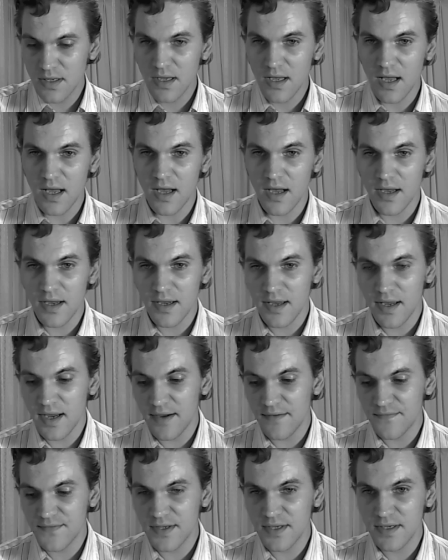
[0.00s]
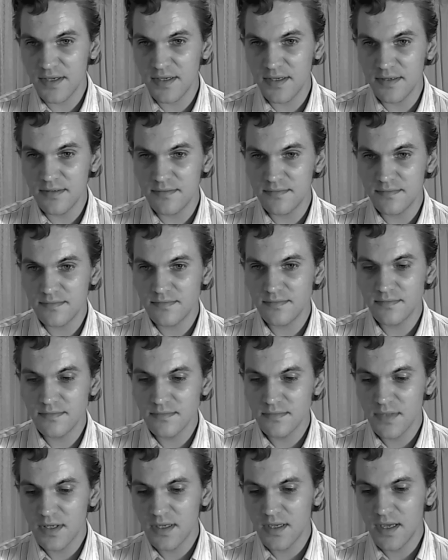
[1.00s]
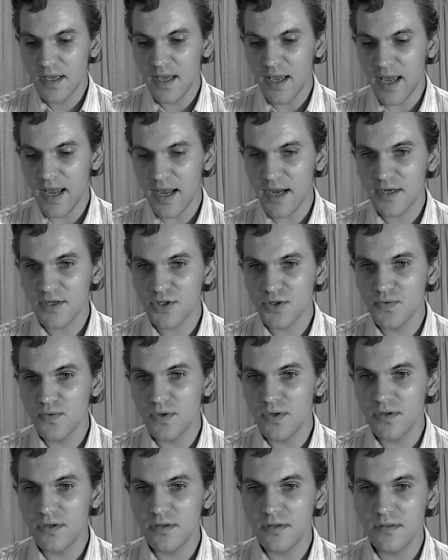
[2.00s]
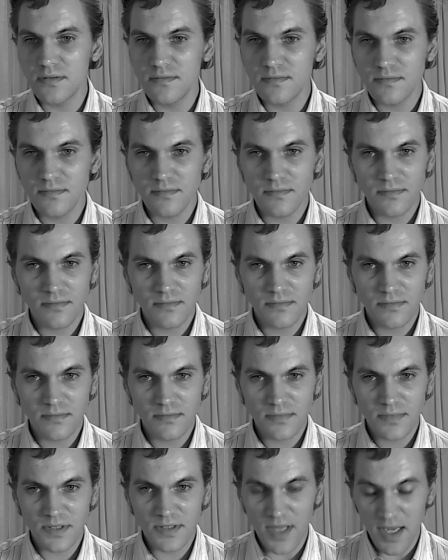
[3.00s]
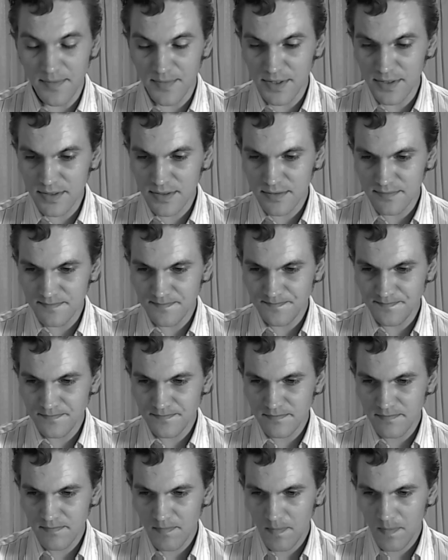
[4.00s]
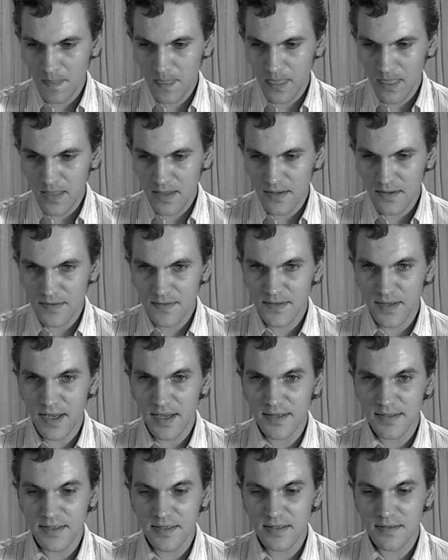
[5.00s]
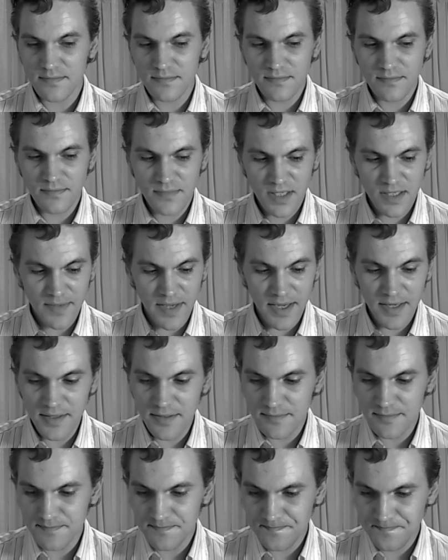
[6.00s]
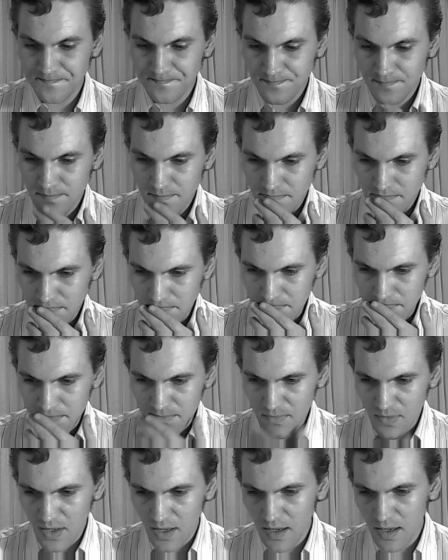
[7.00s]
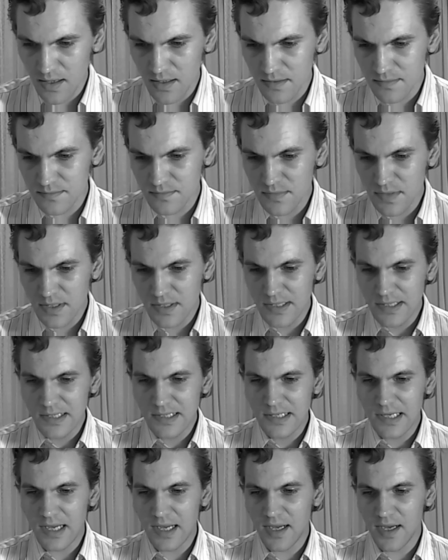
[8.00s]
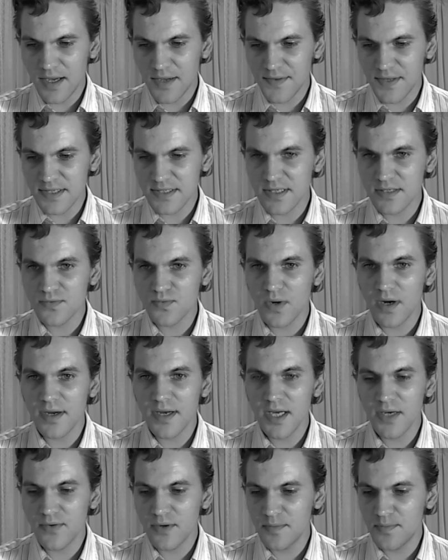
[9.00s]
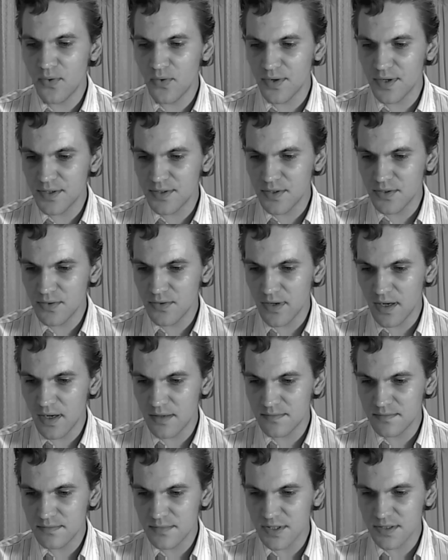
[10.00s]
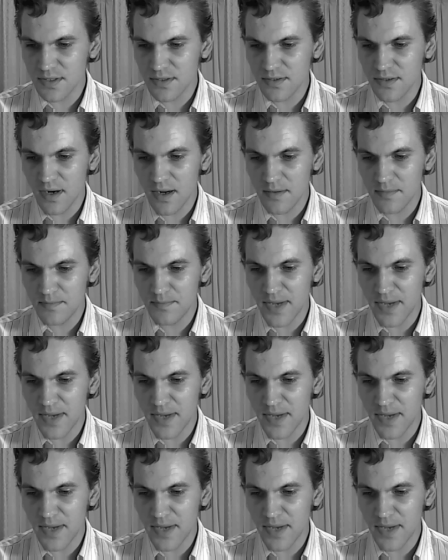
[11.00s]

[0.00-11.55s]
I have the actual statements that he made. This is what he reported to Mr.